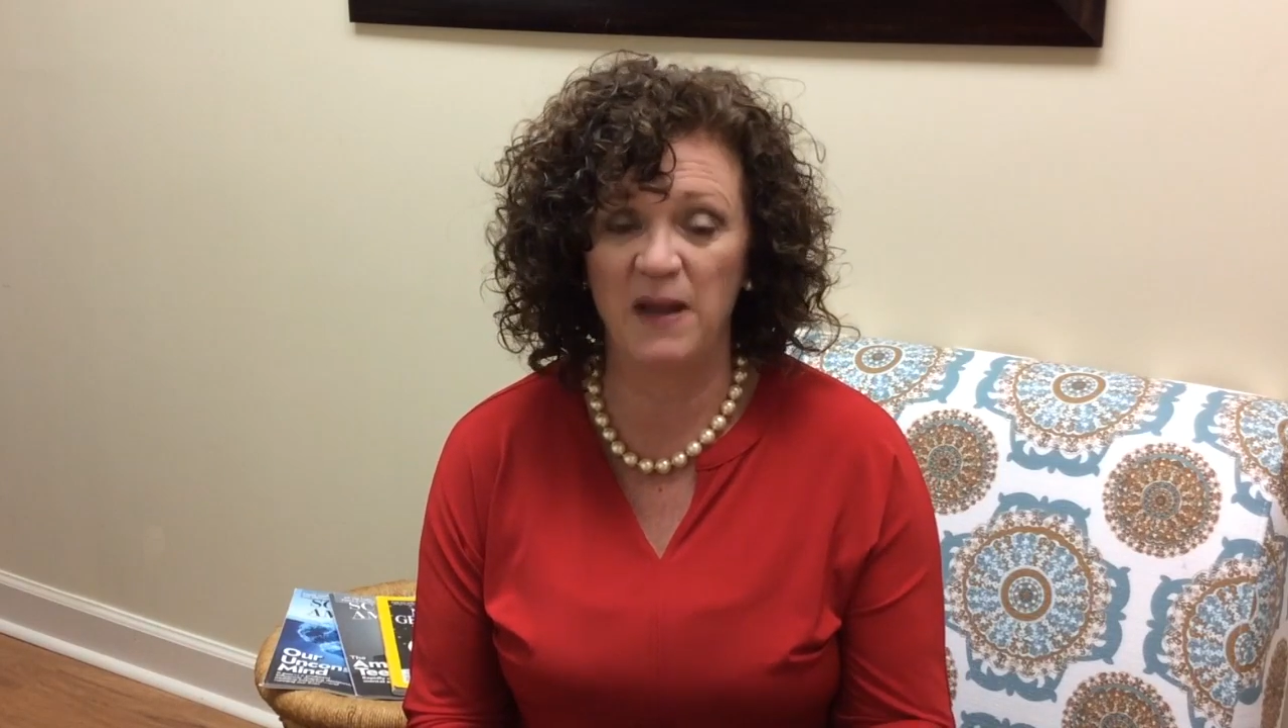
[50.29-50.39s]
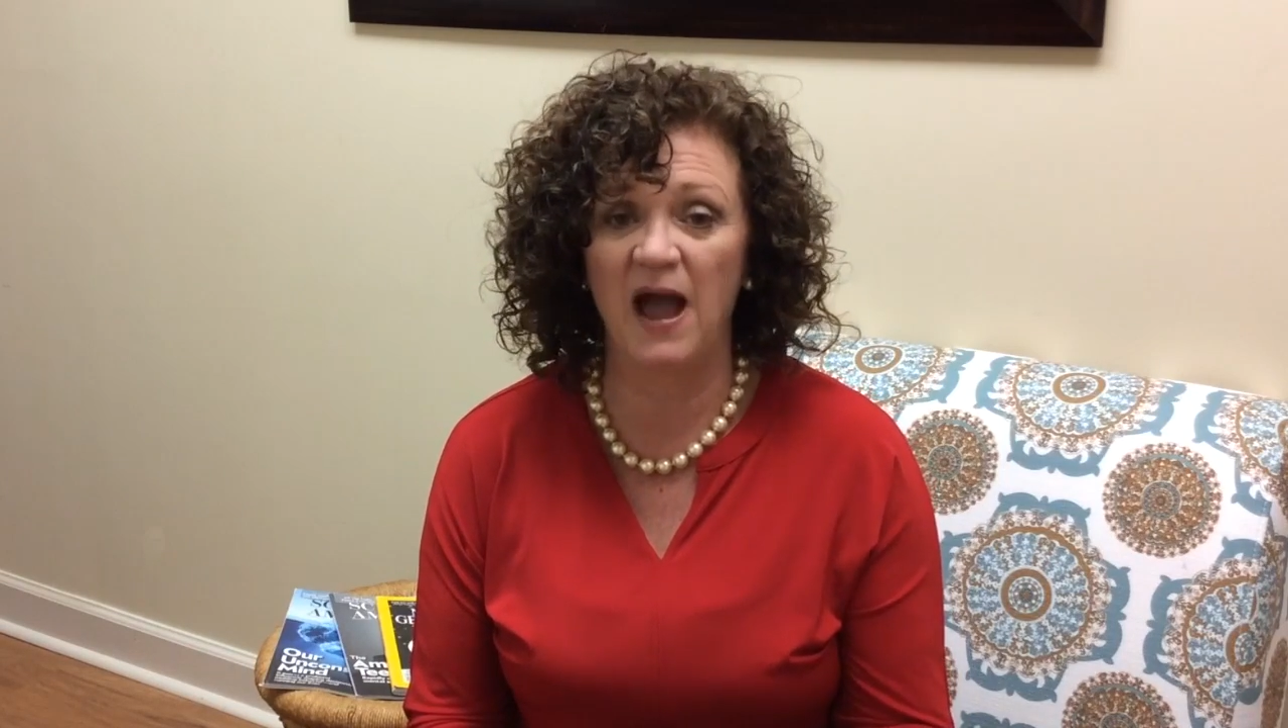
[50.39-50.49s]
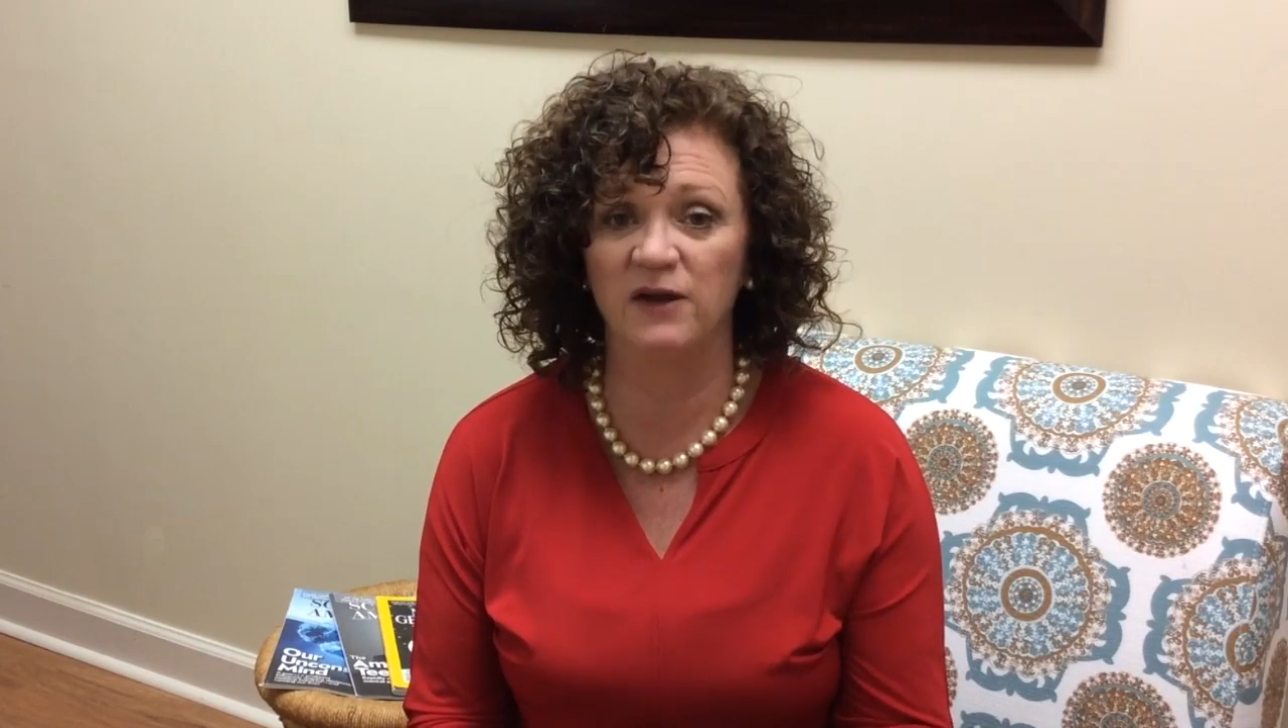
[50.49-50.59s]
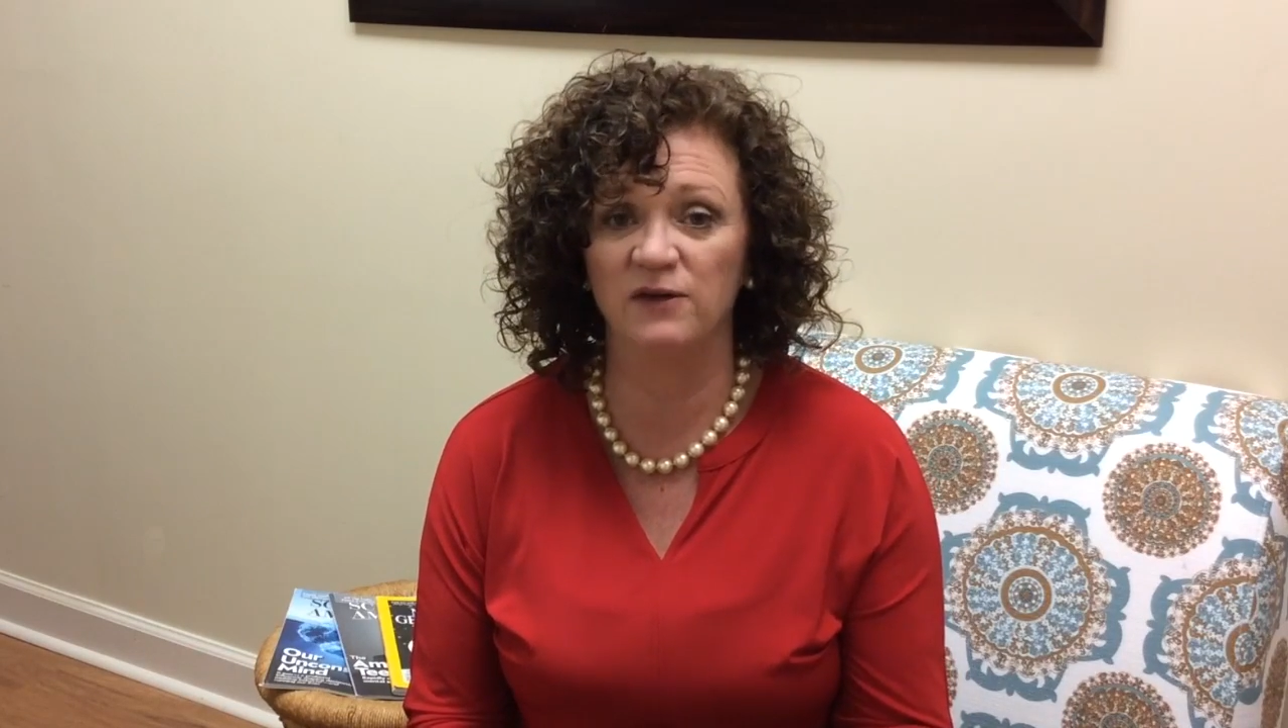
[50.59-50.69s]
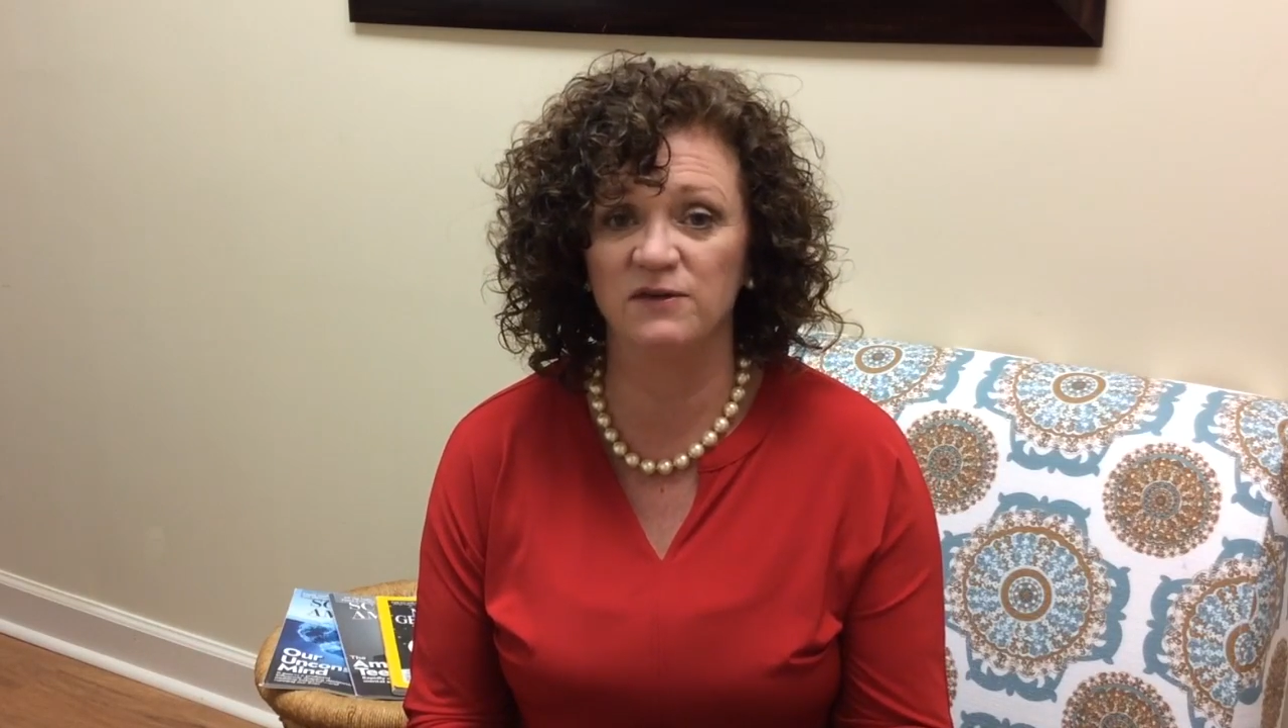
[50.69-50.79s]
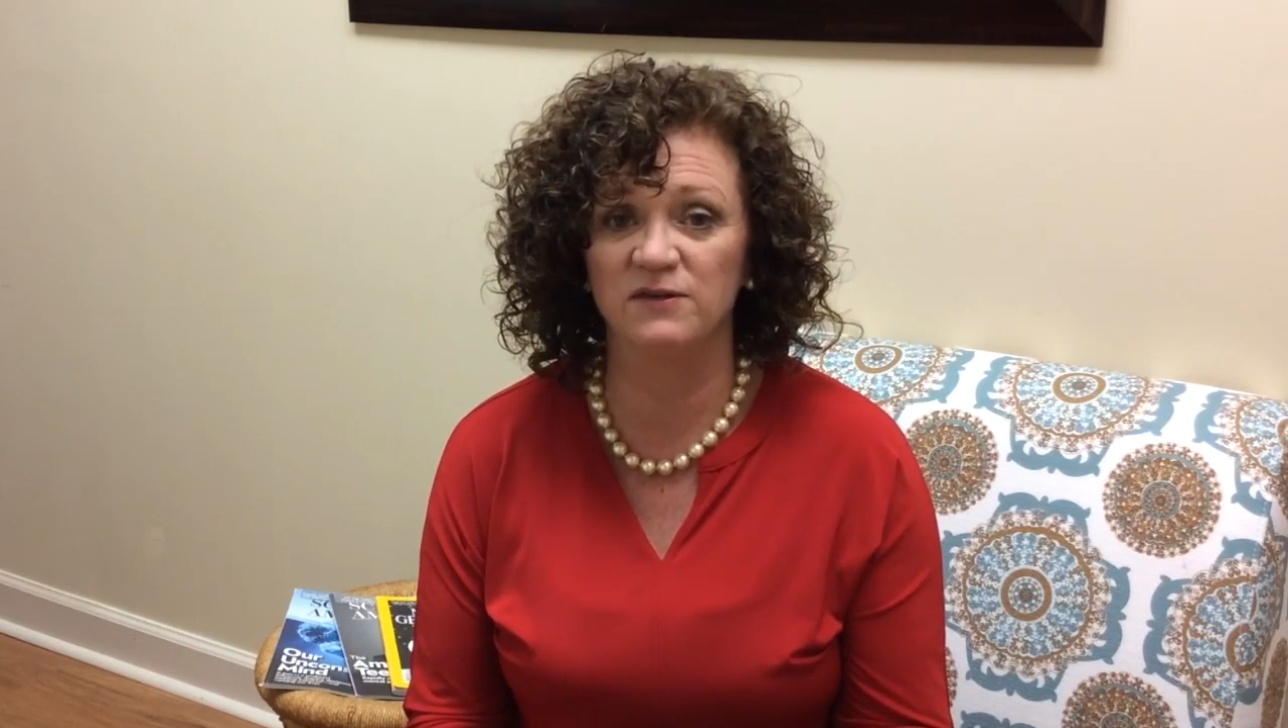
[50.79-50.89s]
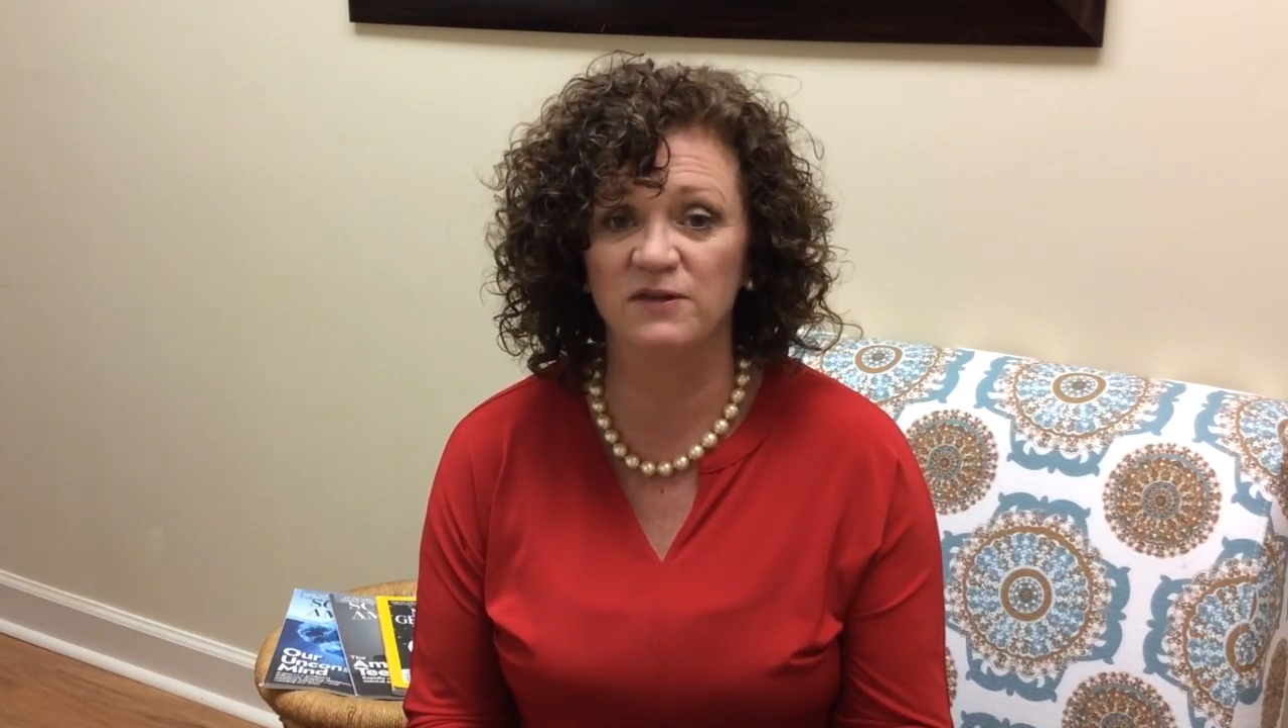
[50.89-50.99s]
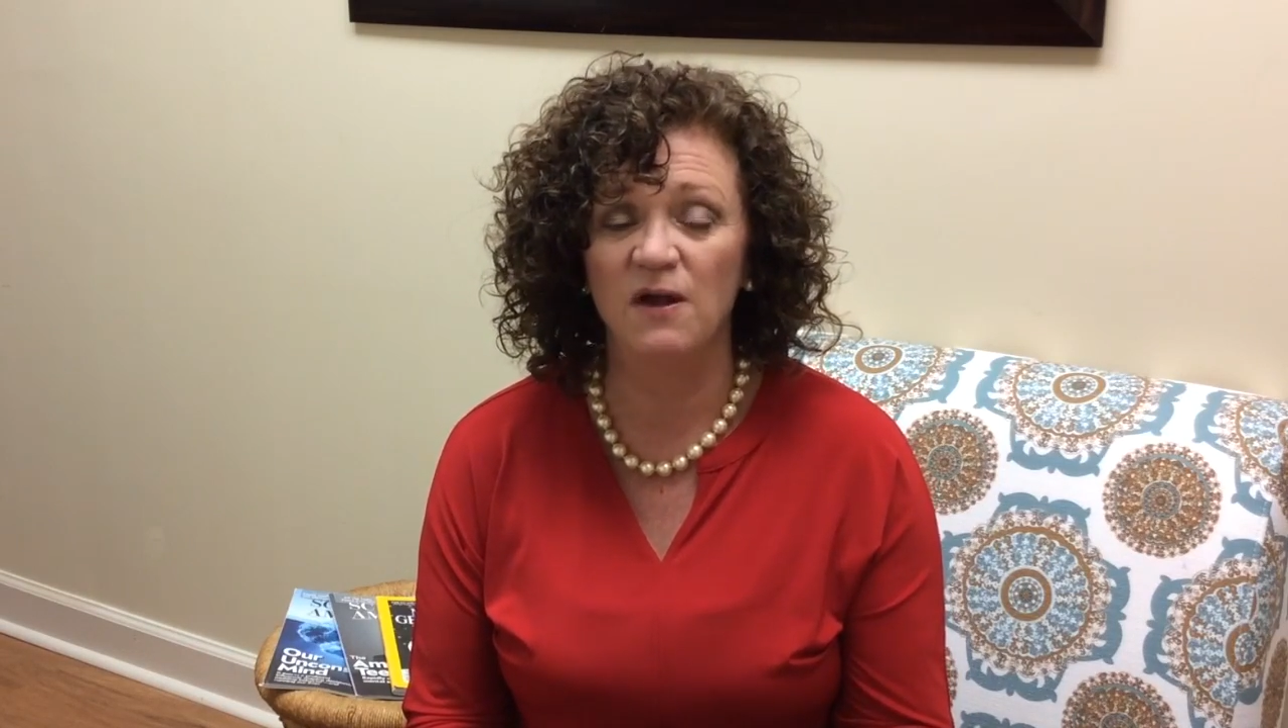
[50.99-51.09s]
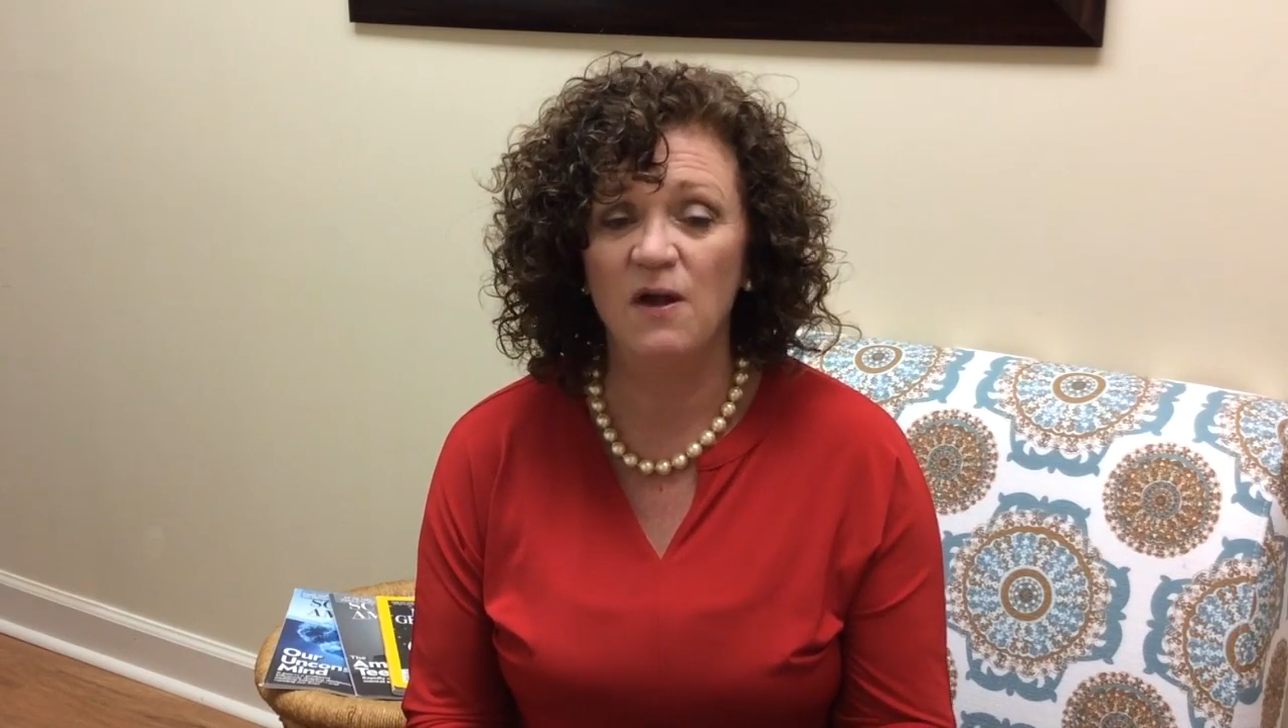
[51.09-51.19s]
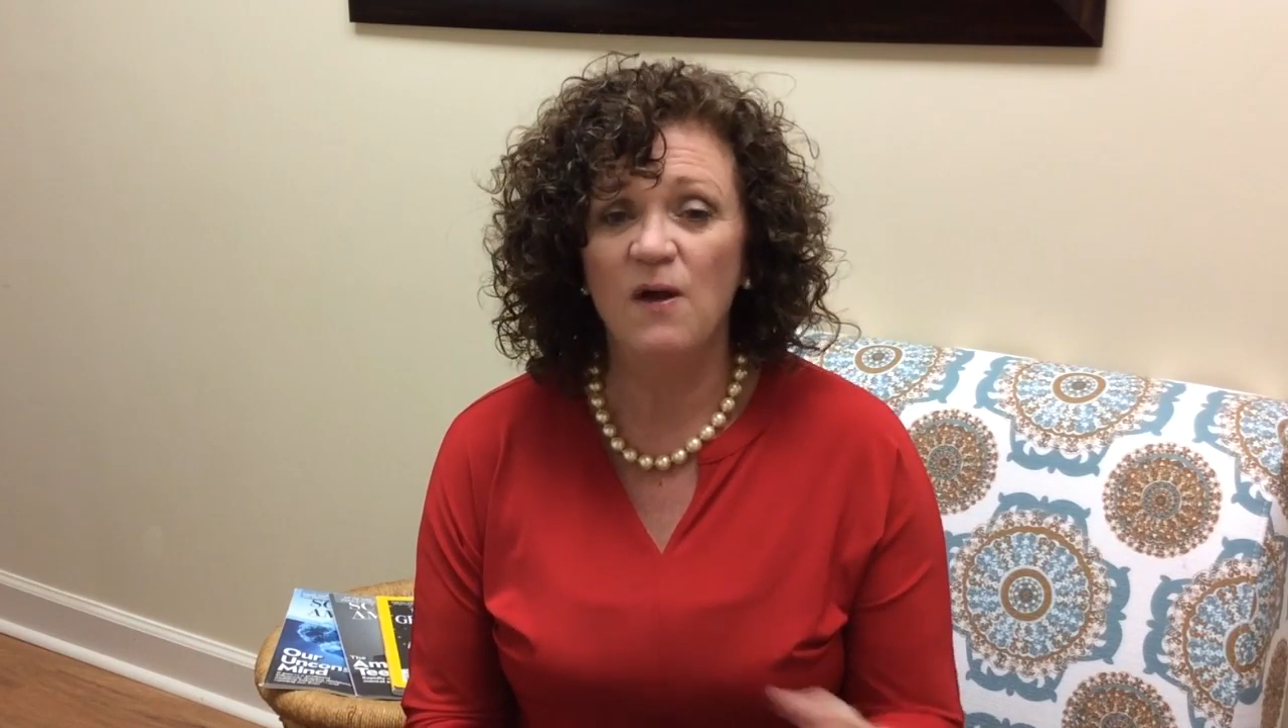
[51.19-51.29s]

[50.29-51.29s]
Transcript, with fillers: patterns.